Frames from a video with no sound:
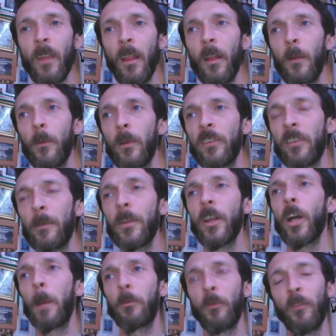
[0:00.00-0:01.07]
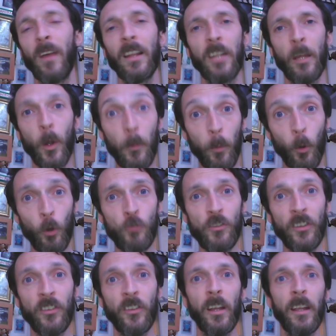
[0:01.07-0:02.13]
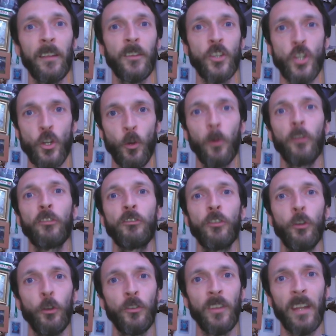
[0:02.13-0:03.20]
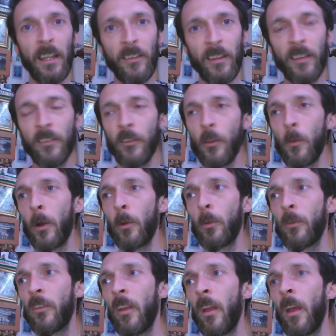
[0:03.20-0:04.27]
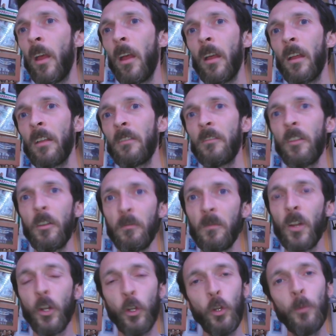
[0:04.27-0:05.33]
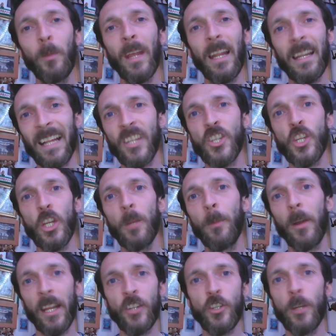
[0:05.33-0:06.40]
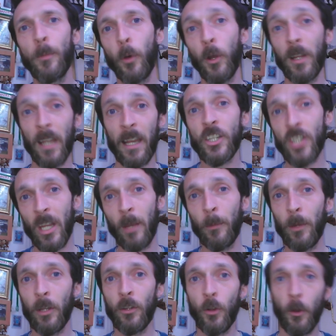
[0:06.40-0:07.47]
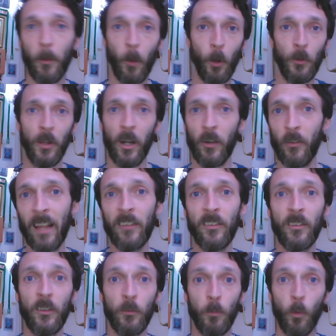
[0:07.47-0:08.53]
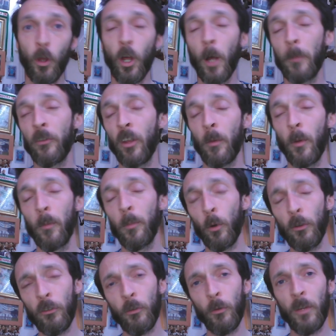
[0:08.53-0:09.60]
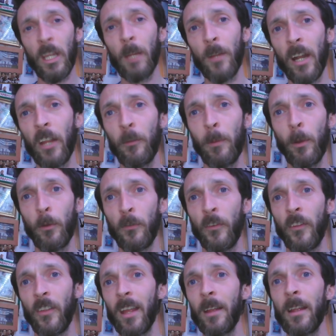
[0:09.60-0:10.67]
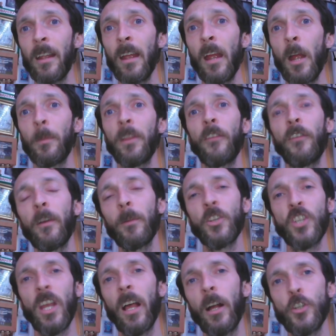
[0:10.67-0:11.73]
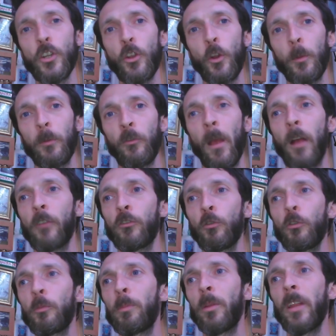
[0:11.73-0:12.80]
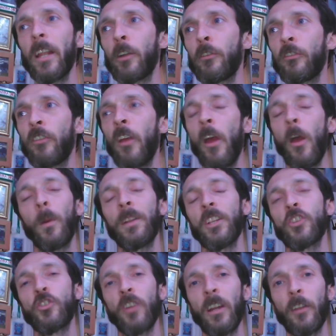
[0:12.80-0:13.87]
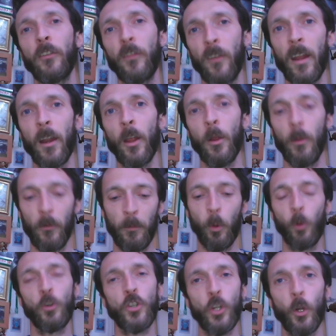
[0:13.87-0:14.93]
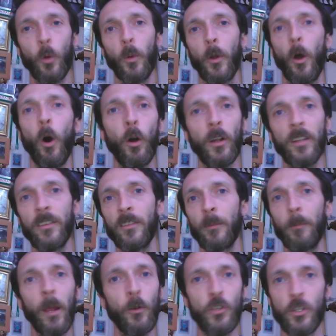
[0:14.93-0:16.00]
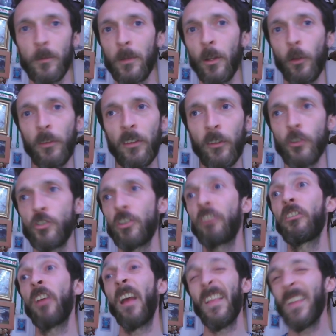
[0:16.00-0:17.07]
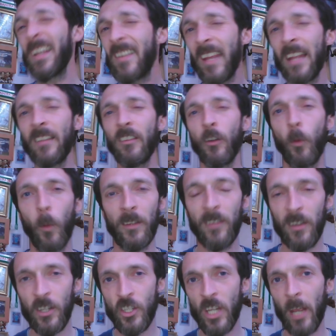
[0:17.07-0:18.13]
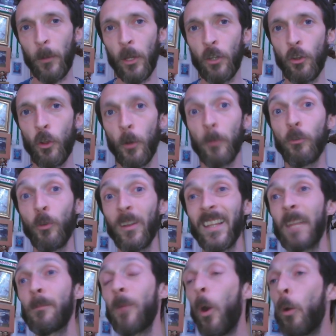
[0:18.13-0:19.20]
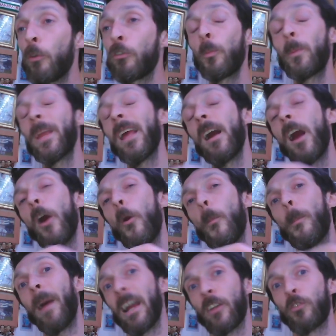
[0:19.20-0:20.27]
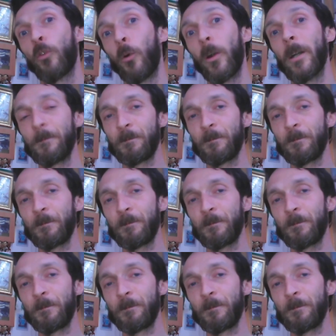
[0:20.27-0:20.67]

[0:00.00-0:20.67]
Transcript: with some of the clubs we've had come on board recently, the Genoas and the Udineses of the world, there could be a cheaper entry point in Champion Europe on the horizon as more clubs come on board, so keep your eyes peeled for that. But the thing with Challenger Europe as well is those players, when they transfer out of Portugal and Holland and Belgium and all these countries, they tend to go into the Champion Europe, so it can also be a little backdoor